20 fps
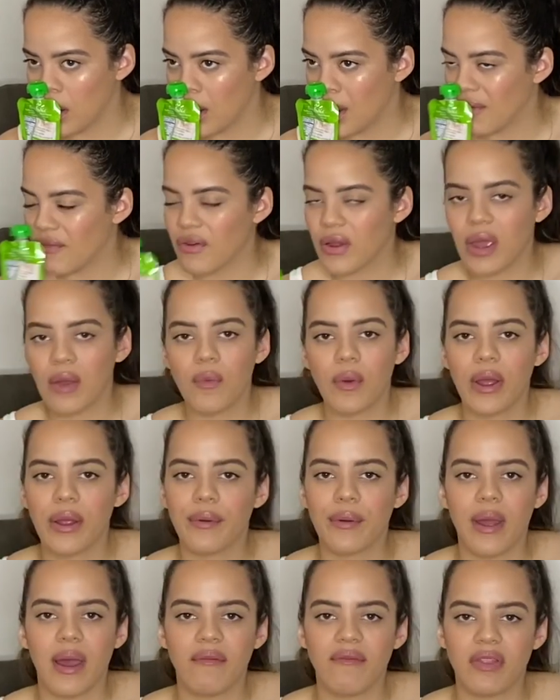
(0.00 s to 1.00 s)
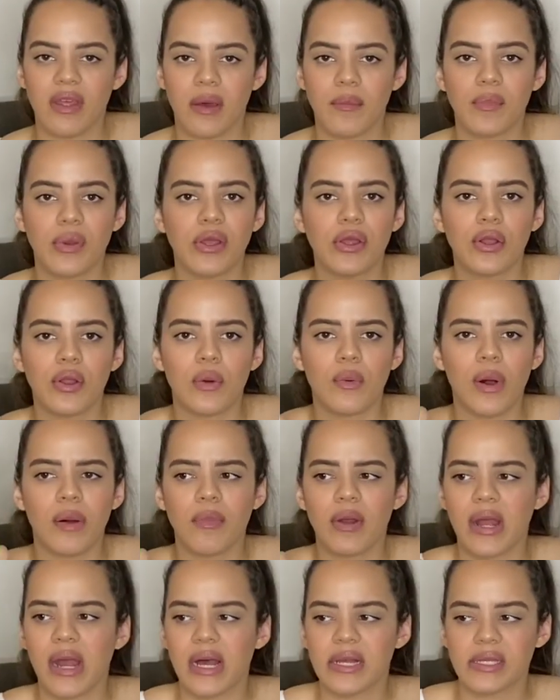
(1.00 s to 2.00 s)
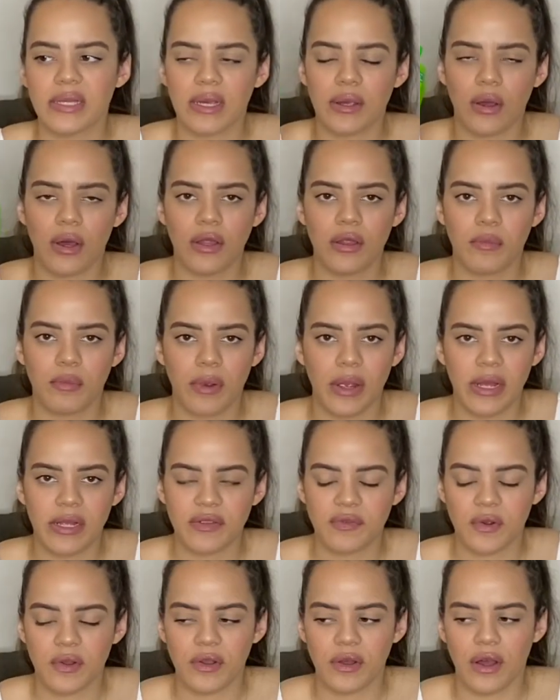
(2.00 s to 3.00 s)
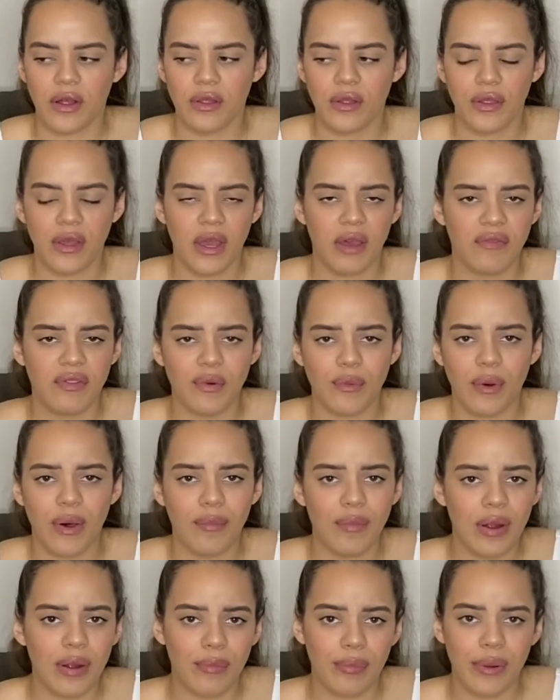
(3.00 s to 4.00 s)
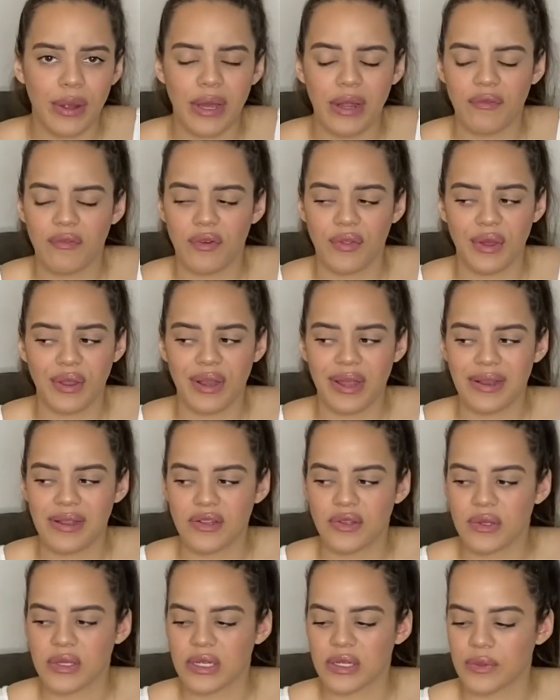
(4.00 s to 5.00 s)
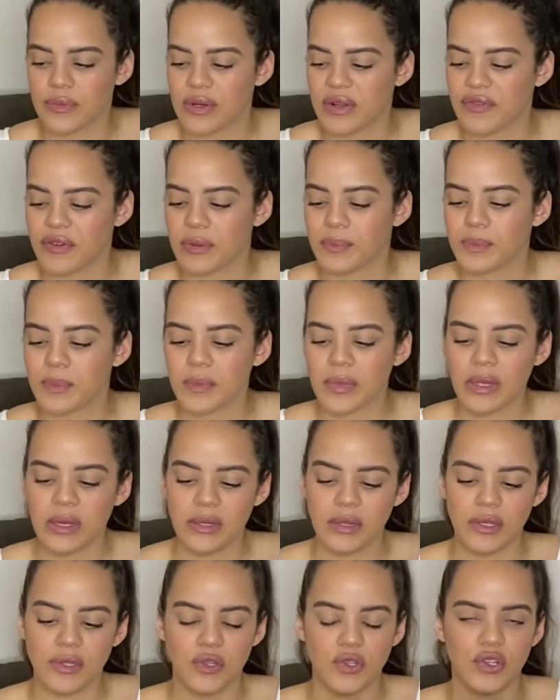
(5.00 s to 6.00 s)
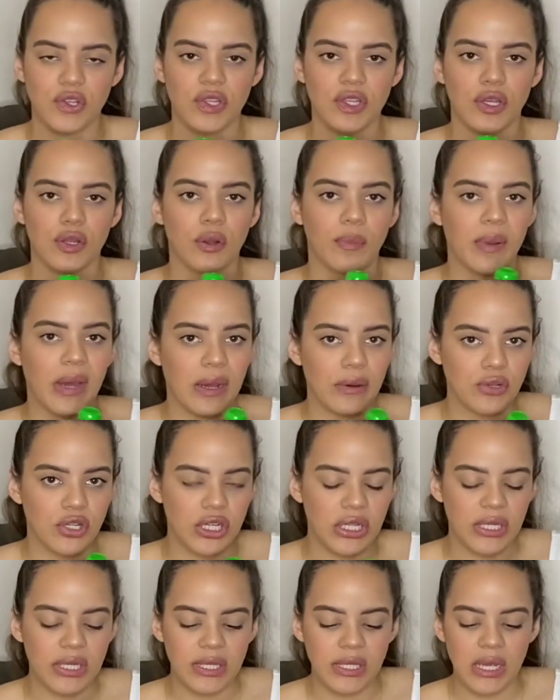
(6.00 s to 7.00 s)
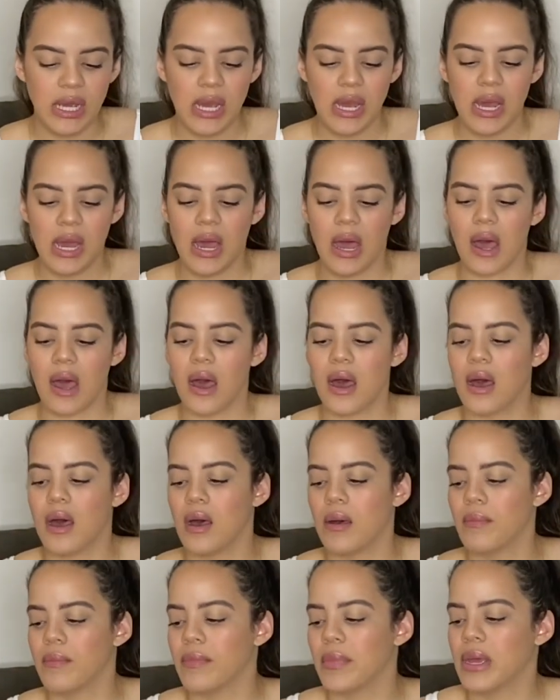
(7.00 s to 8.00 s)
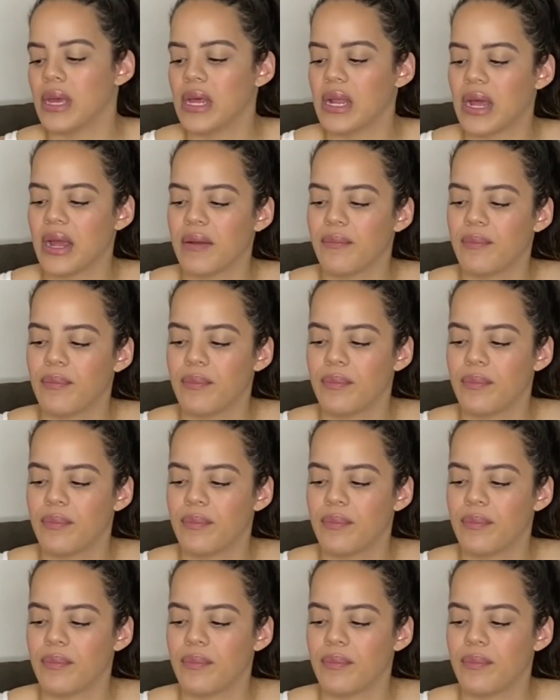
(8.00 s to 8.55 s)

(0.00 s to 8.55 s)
Forget where I grabbed them, but you know, Walmart has like all the brands for $1. They have the Walmart brand for like 90 cents or whatever. These are just little pouches. And I